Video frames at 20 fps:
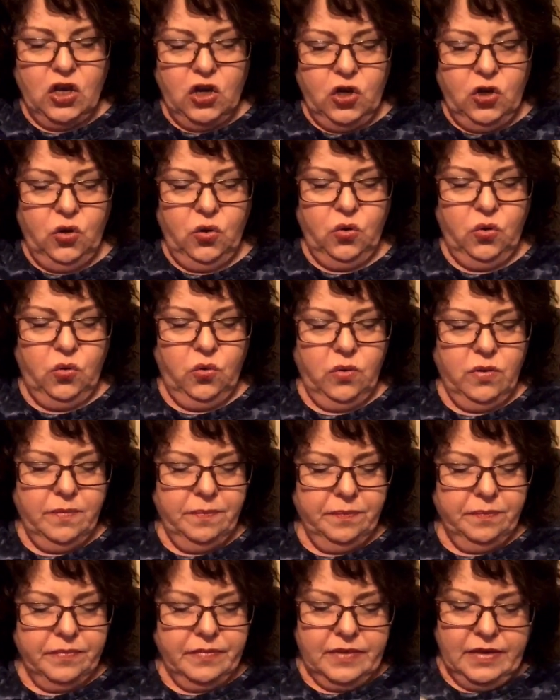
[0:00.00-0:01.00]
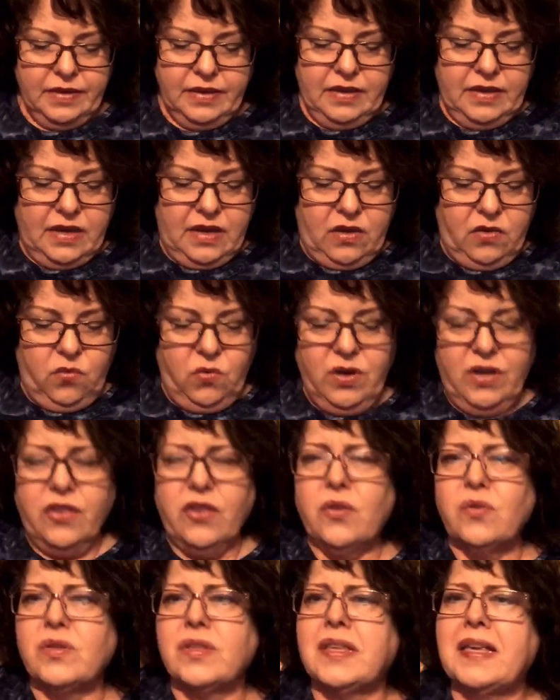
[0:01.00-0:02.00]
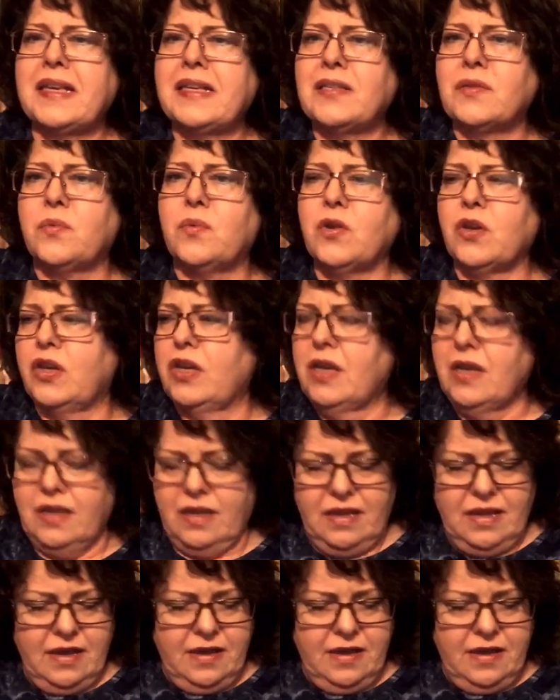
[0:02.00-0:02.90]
who, one of those things where you